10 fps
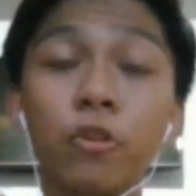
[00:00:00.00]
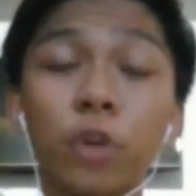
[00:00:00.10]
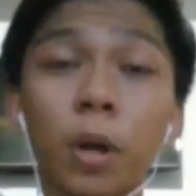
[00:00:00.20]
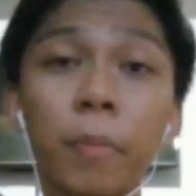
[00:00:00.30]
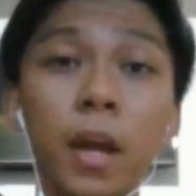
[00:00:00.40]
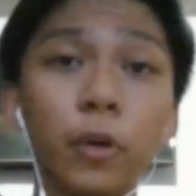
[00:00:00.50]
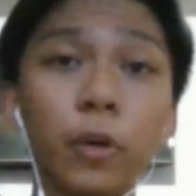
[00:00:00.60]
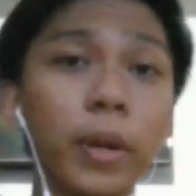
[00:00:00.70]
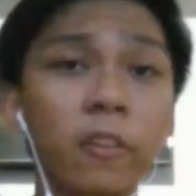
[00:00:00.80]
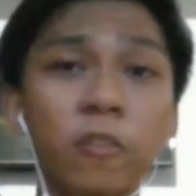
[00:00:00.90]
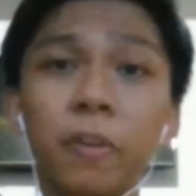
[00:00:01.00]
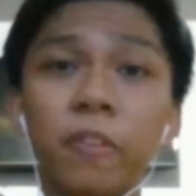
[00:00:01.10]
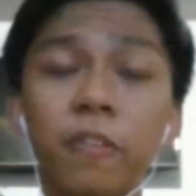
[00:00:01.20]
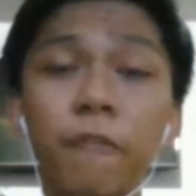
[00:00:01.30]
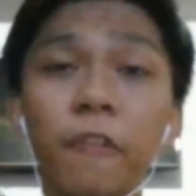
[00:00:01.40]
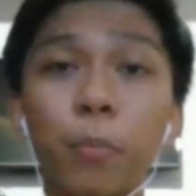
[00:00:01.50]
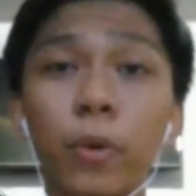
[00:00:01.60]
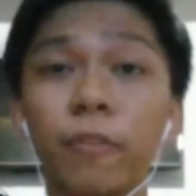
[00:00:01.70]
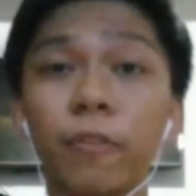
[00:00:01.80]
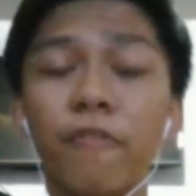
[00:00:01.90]
a drum creates specific
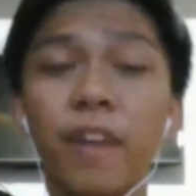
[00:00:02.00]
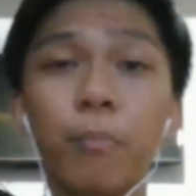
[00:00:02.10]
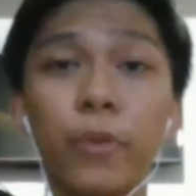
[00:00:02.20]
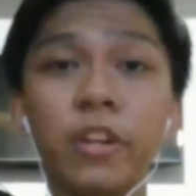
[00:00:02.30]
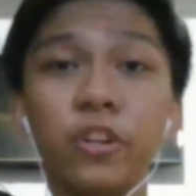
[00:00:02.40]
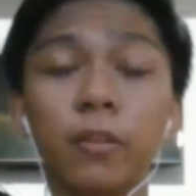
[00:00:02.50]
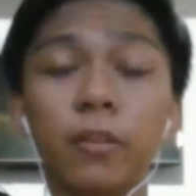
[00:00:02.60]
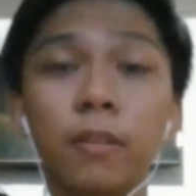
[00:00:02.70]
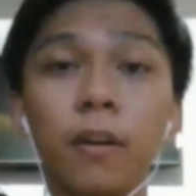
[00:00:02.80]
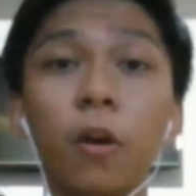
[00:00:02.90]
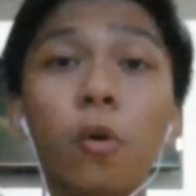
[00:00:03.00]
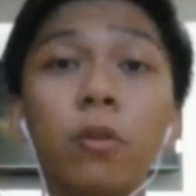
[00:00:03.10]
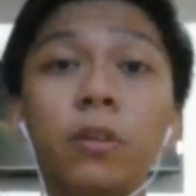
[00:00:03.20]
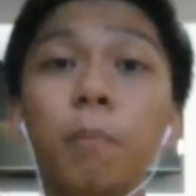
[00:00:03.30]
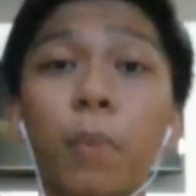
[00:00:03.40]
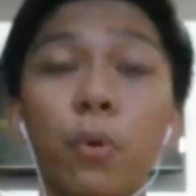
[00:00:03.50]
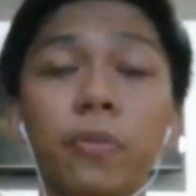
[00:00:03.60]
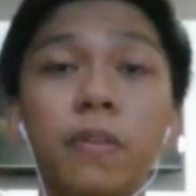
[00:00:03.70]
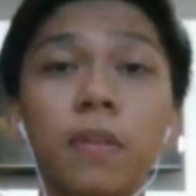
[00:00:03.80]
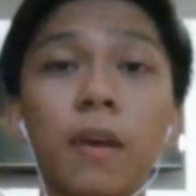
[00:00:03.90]
point of vibration called
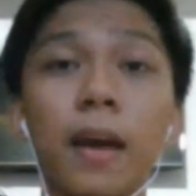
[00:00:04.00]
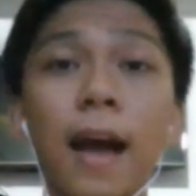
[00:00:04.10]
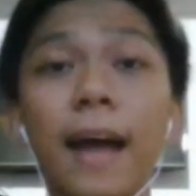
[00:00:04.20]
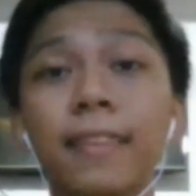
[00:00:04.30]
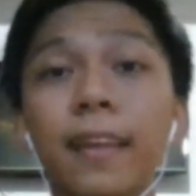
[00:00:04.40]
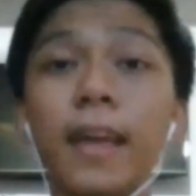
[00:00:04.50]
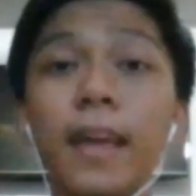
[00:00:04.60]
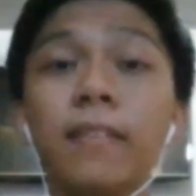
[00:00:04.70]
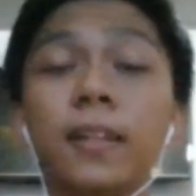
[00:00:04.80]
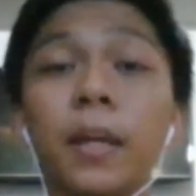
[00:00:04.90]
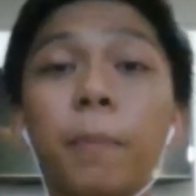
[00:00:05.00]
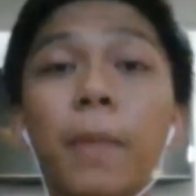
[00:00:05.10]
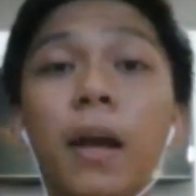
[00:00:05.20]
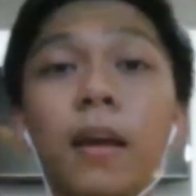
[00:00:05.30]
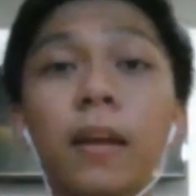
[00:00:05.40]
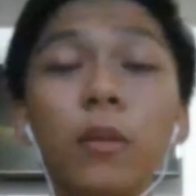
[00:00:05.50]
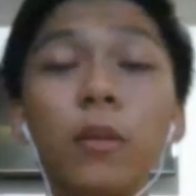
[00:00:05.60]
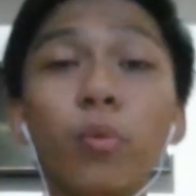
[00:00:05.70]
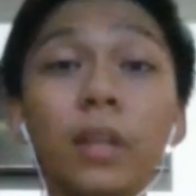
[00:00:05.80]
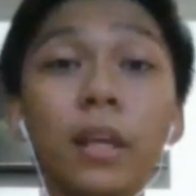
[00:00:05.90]
modes. At the next clip, it
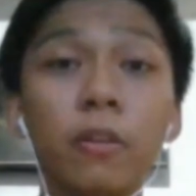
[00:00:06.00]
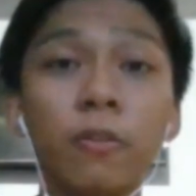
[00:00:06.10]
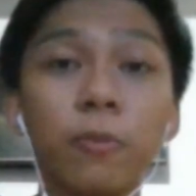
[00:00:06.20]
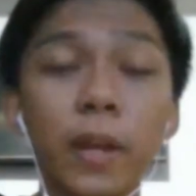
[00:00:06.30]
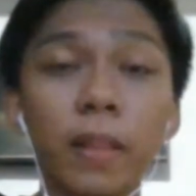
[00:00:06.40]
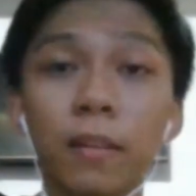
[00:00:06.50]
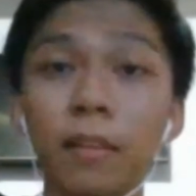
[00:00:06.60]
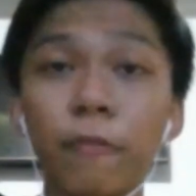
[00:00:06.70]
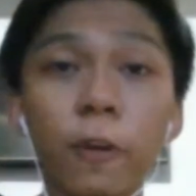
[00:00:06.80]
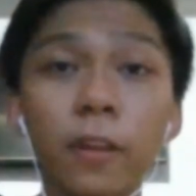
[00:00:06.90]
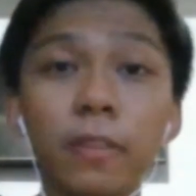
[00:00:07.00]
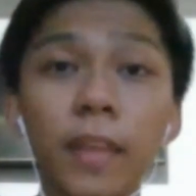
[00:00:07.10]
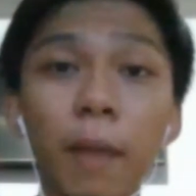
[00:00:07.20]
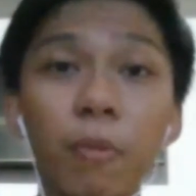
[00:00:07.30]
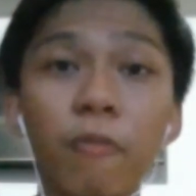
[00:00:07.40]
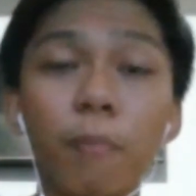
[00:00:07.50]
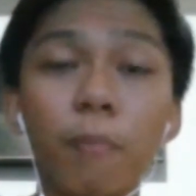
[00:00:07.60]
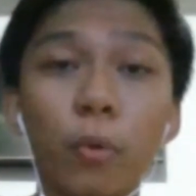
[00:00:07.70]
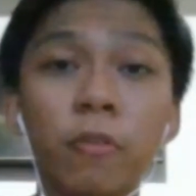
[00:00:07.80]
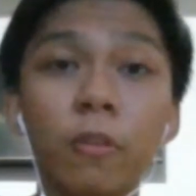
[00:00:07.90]
will illustrate the different type of
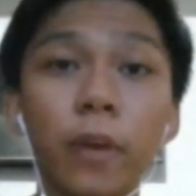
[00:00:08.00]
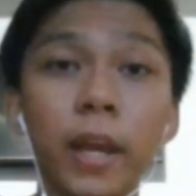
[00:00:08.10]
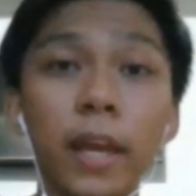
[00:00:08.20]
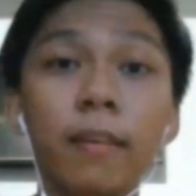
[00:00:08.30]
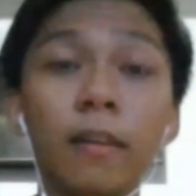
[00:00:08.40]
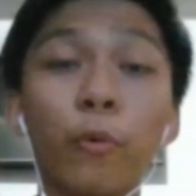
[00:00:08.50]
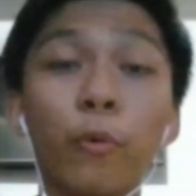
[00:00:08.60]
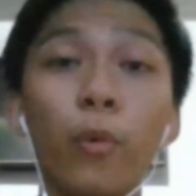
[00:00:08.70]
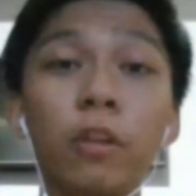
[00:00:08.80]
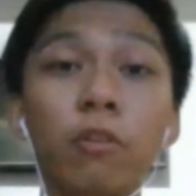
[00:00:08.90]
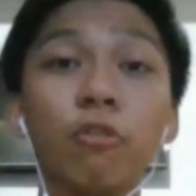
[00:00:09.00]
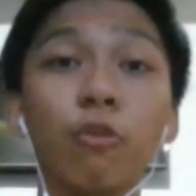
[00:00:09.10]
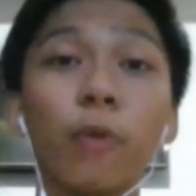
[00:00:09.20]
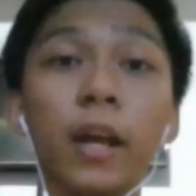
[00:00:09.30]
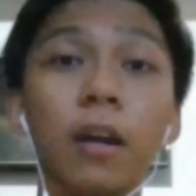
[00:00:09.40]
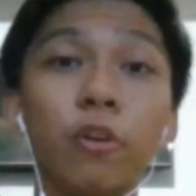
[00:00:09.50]
modes created when you strike a